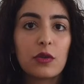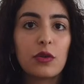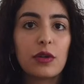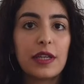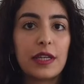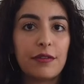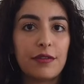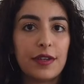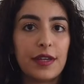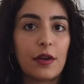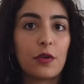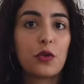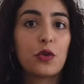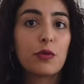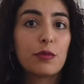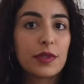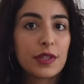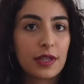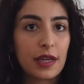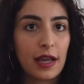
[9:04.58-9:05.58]
who live in a
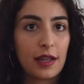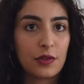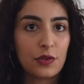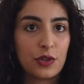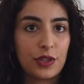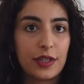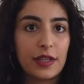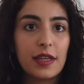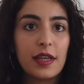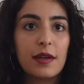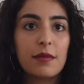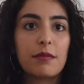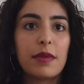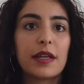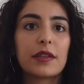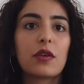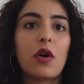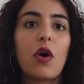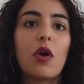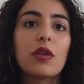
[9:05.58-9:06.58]
humid country,
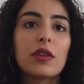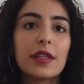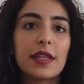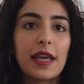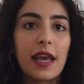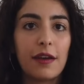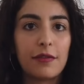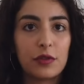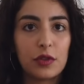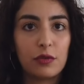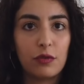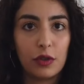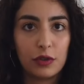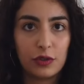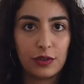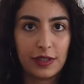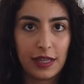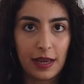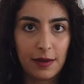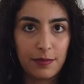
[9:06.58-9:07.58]
might only have to
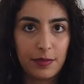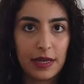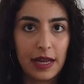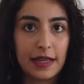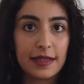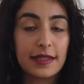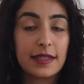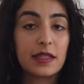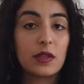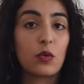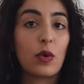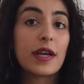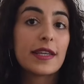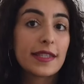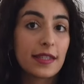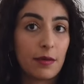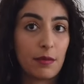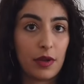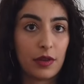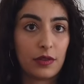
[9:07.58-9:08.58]
water their plants
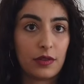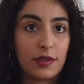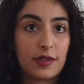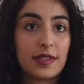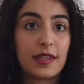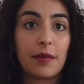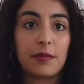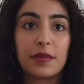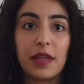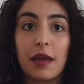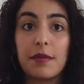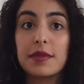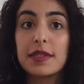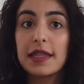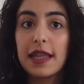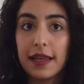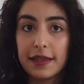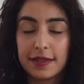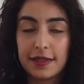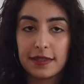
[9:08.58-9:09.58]
twice a month, sometimes
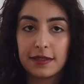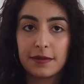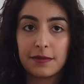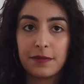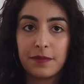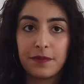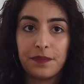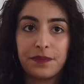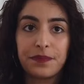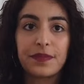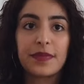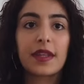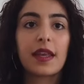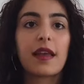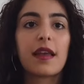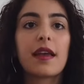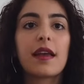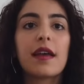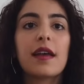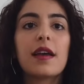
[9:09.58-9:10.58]
less.
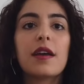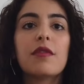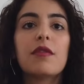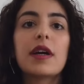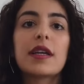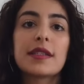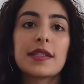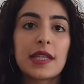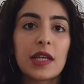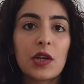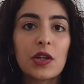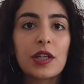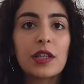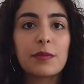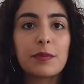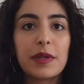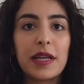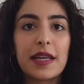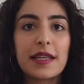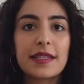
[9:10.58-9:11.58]
When
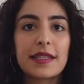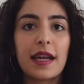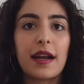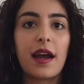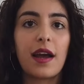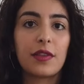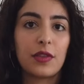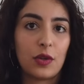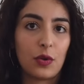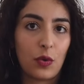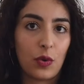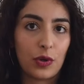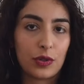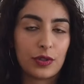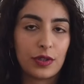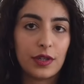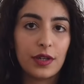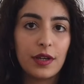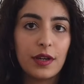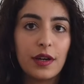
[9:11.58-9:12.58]
succulent plants are
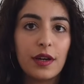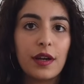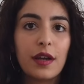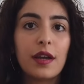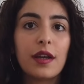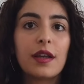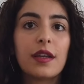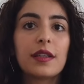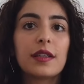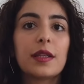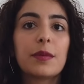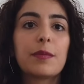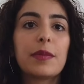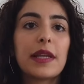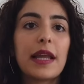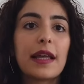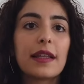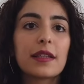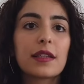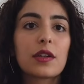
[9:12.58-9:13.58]
underwater, the
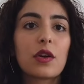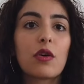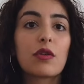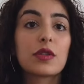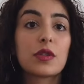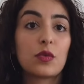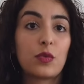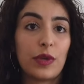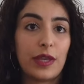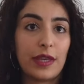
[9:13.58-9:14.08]
plant grows